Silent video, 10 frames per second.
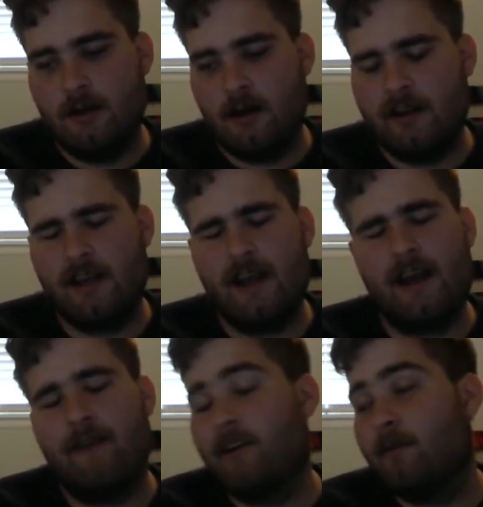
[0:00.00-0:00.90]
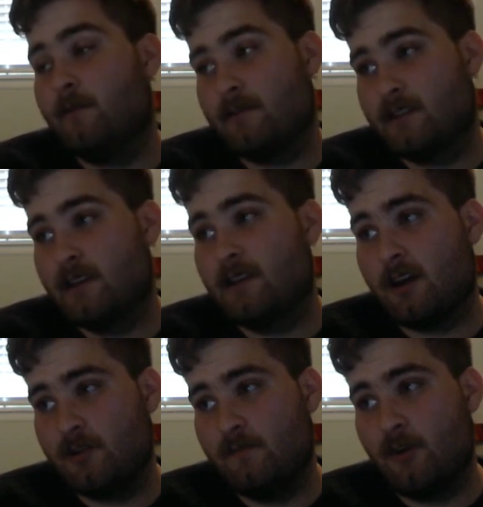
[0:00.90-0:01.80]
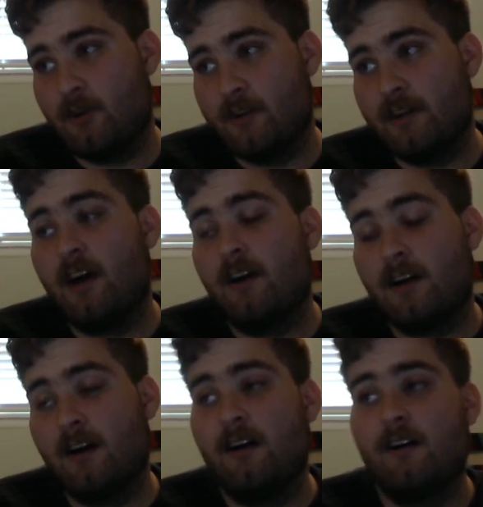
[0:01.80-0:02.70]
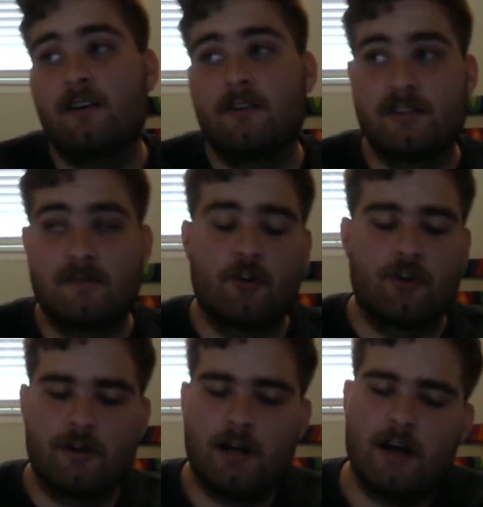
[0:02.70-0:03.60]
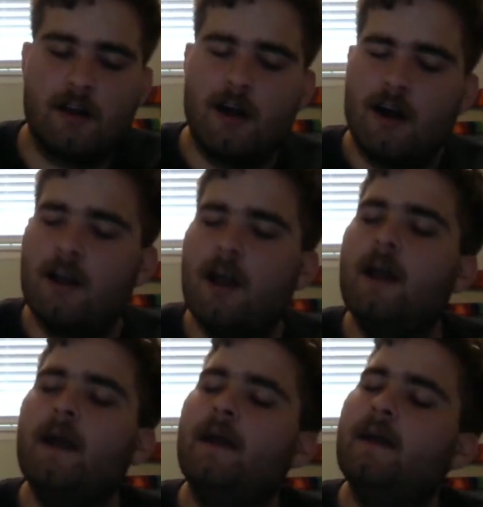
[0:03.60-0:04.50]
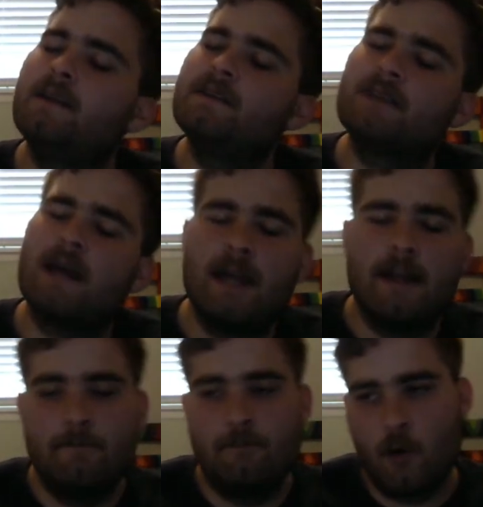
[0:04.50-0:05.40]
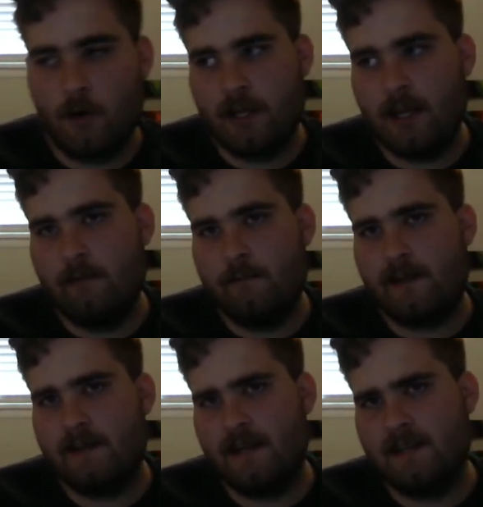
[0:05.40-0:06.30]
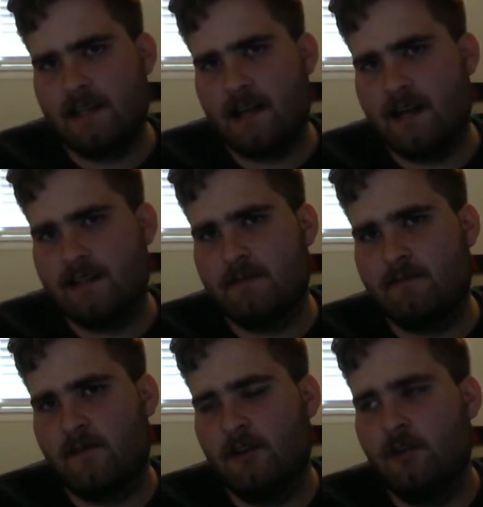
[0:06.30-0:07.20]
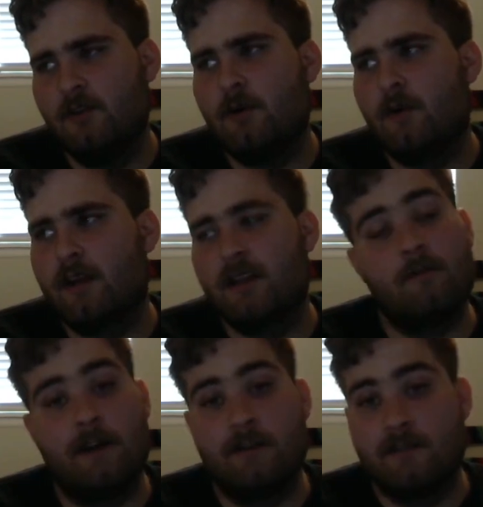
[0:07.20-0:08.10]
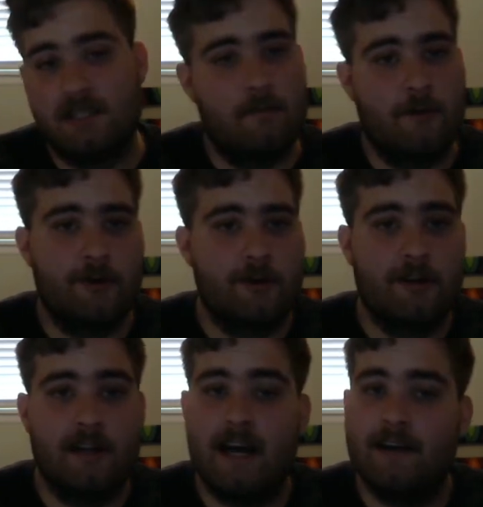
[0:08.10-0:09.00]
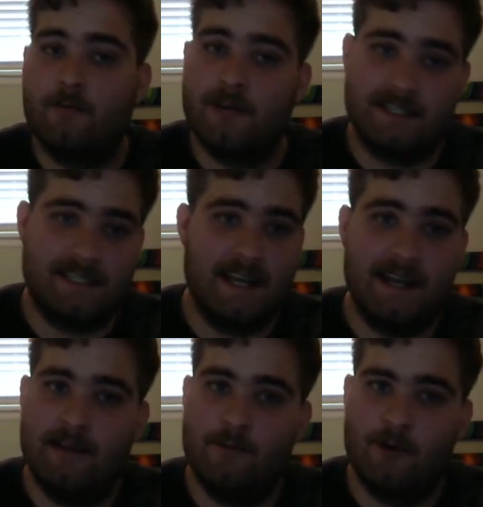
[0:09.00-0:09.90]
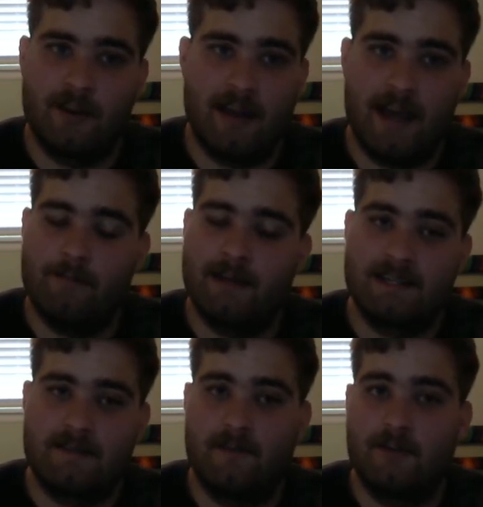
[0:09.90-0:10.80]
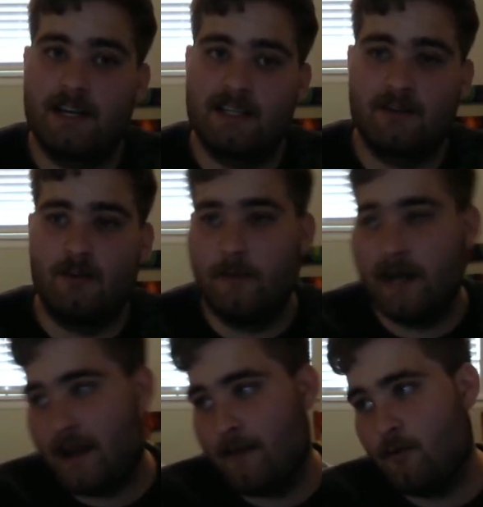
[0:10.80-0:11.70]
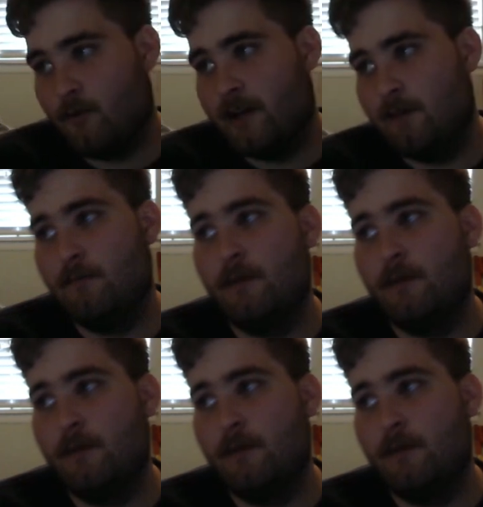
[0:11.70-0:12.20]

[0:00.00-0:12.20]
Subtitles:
Or I forget whether it's Deduction, Murder in Hong Kong, or just Murder in Hong Kong. It is a board game that takes the concept of Clue, but one of the players is the murderer, and I don't want to say any more than that, because if you're not sold by that point,